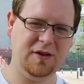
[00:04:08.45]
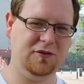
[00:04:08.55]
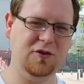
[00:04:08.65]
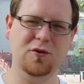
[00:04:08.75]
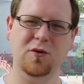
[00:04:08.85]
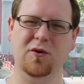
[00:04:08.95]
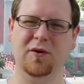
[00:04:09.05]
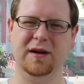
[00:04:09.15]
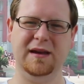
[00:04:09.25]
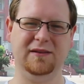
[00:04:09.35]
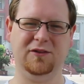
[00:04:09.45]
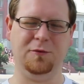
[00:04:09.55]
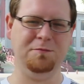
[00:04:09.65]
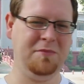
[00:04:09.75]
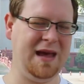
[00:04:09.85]
New
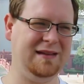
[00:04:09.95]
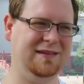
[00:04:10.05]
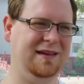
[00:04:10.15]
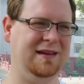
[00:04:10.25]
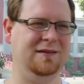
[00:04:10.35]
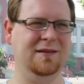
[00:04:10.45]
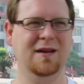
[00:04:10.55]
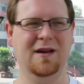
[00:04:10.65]
Oriental, Meten,